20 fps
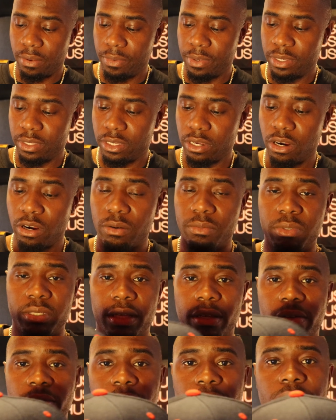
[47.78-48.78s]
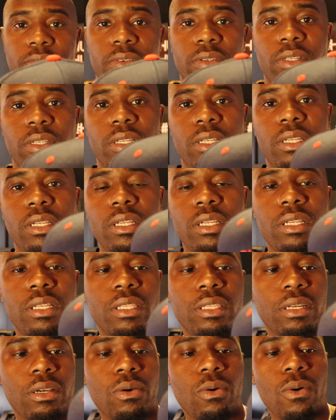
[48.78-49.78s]
in terms of
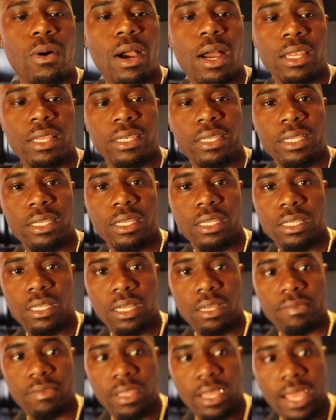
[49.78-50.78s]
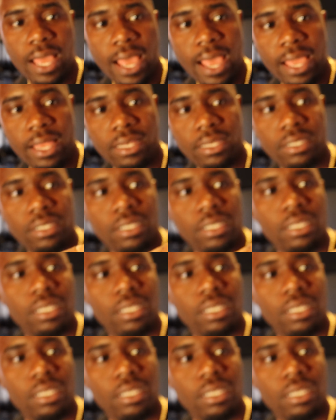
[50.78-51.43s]
the quality of the hat,